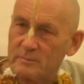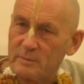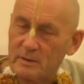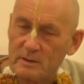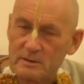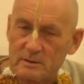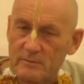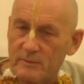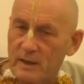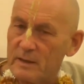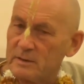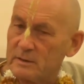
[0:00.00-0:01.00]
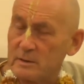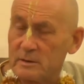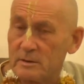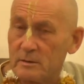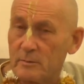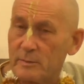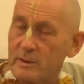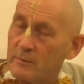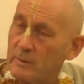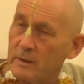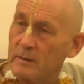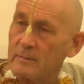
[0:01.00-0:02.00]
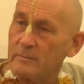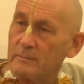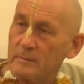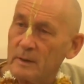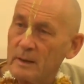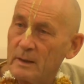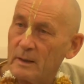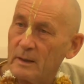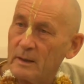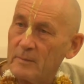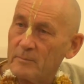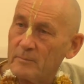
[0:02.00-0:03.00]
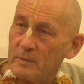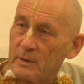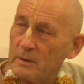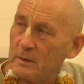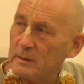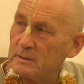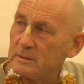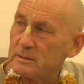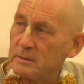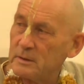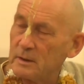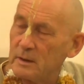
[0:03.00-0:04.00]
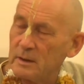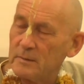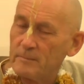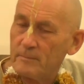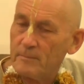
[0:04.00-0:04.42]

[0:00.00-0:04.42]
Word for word: because the Vedas are still being written. Because the